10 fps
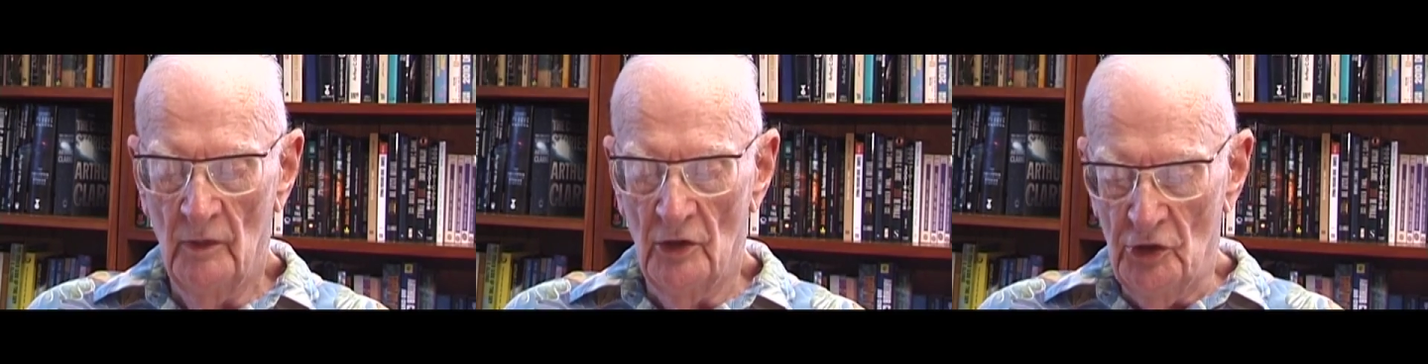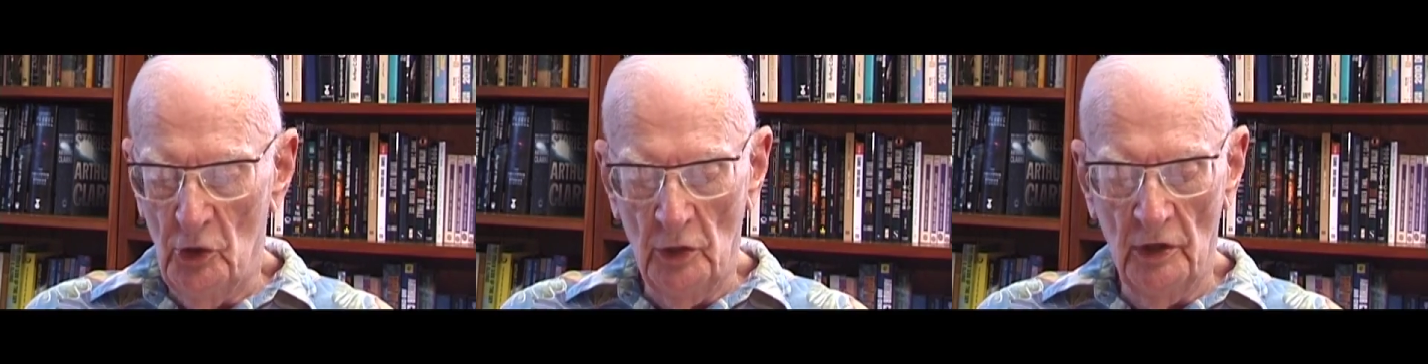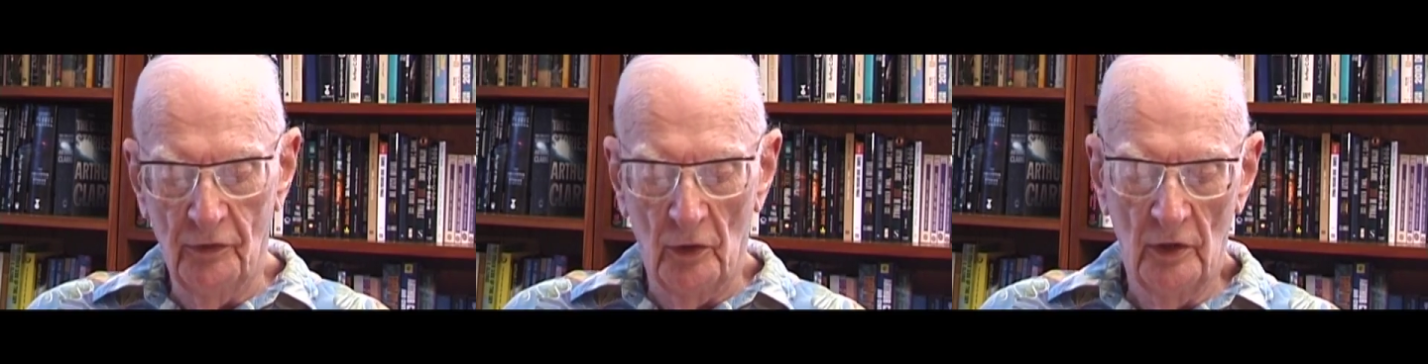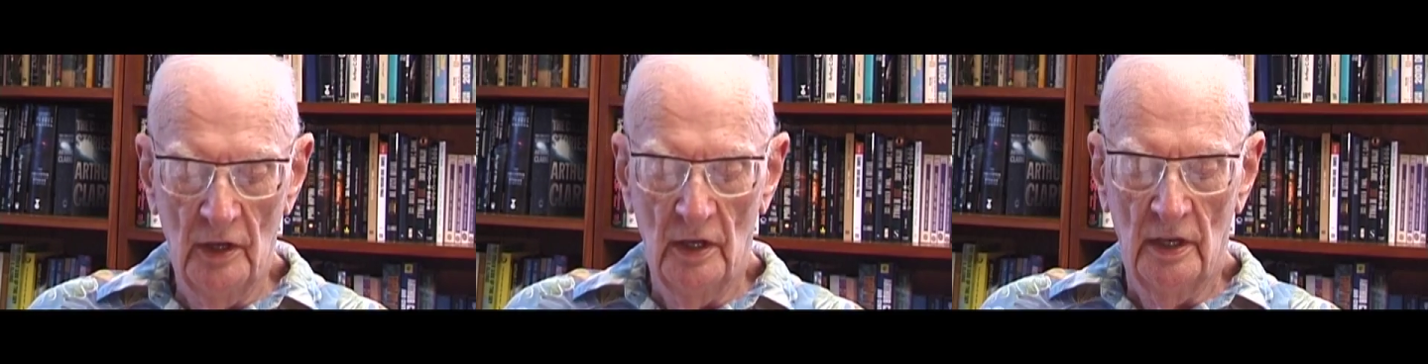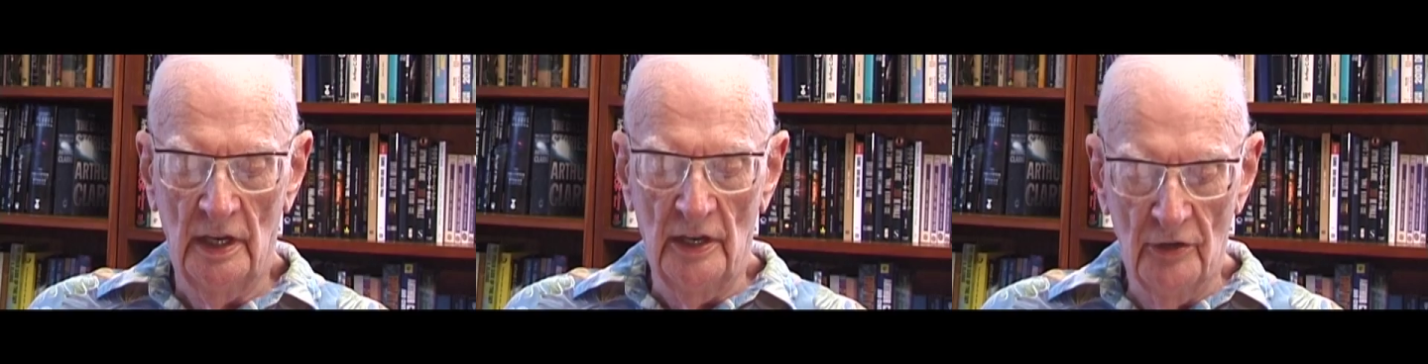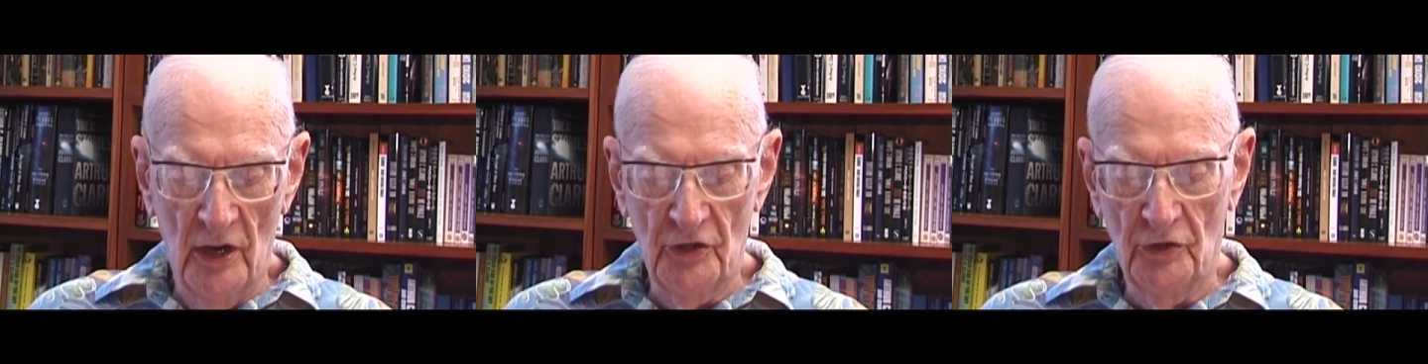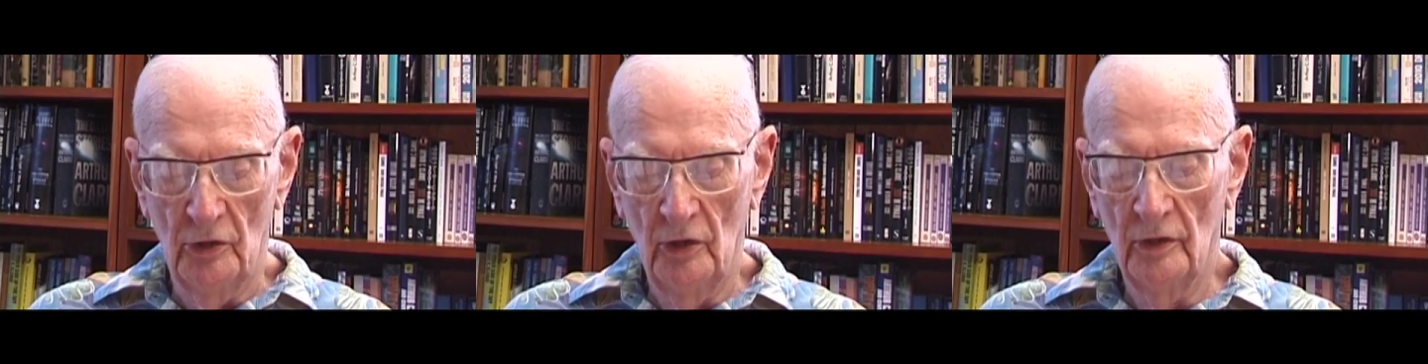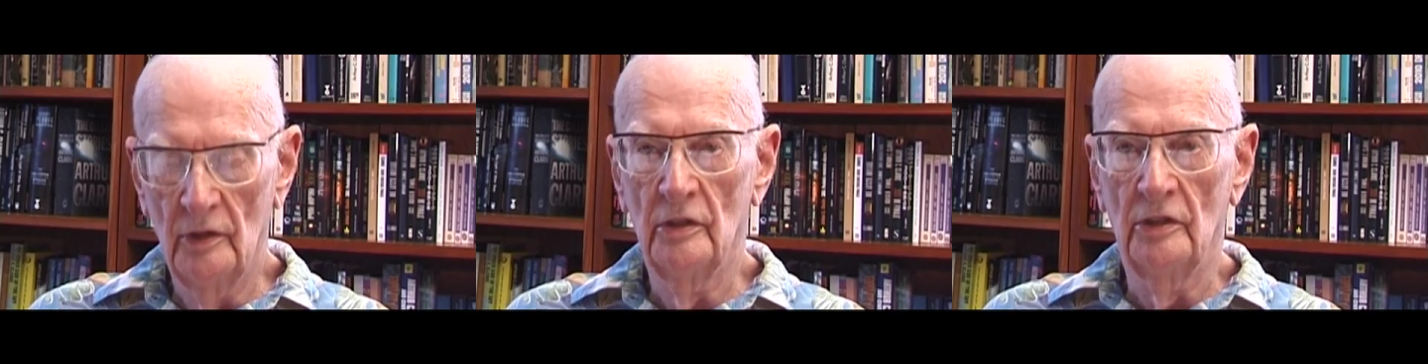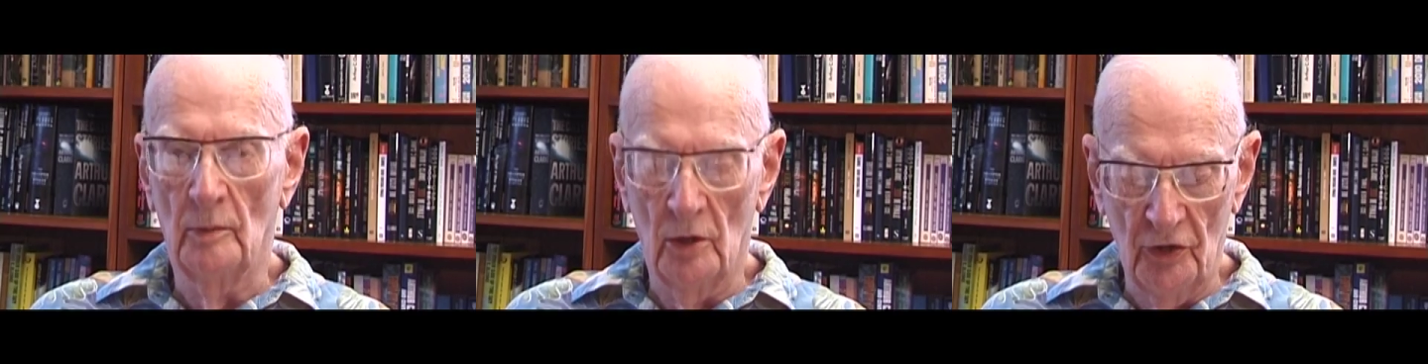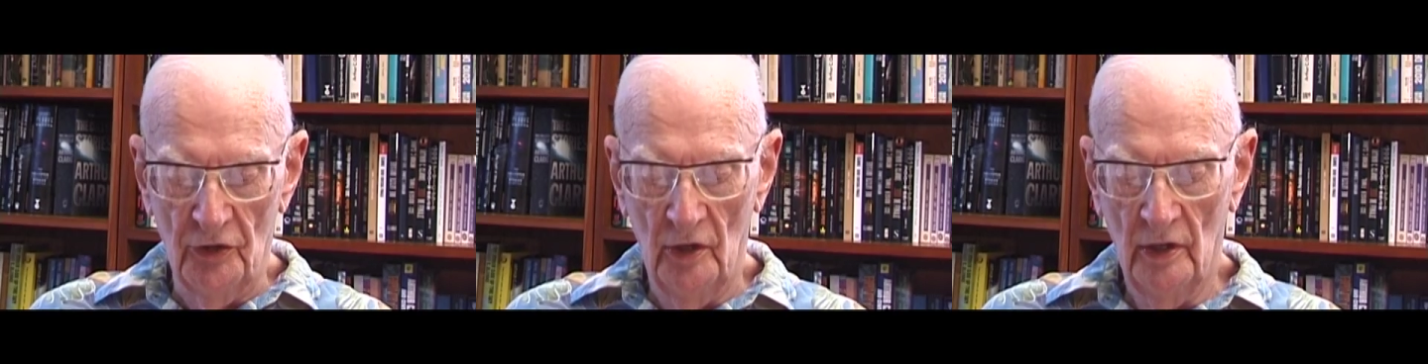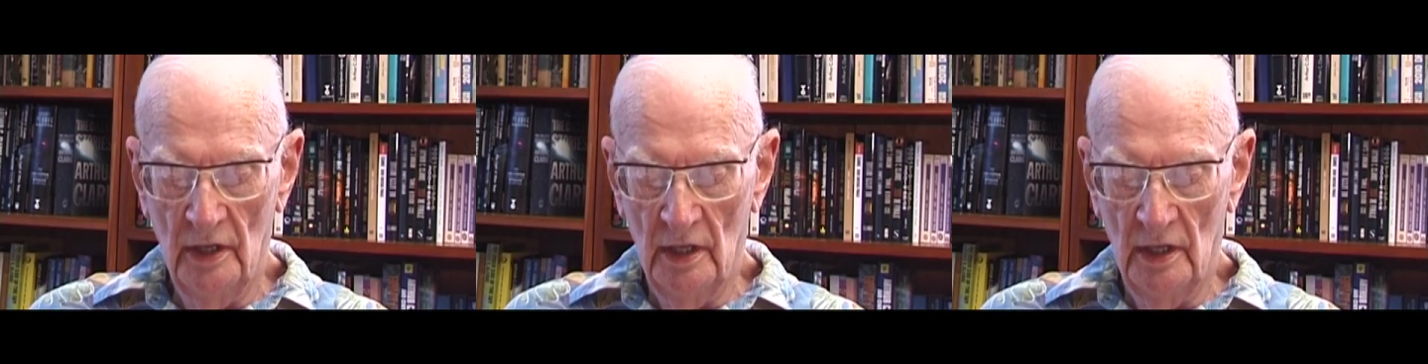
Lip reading: suited for industrial, commercial,